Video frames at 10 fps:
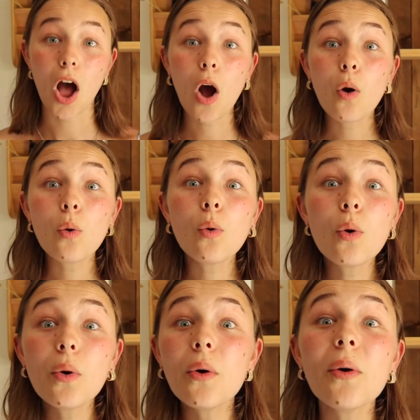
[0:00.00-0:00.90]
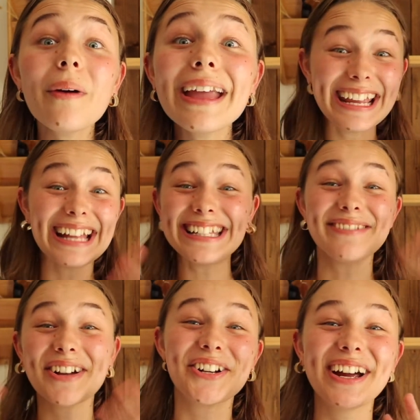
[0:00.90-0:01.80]
Oh, it gets
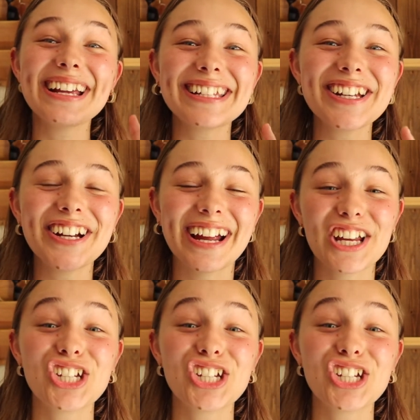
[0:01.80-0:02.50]
even crazier.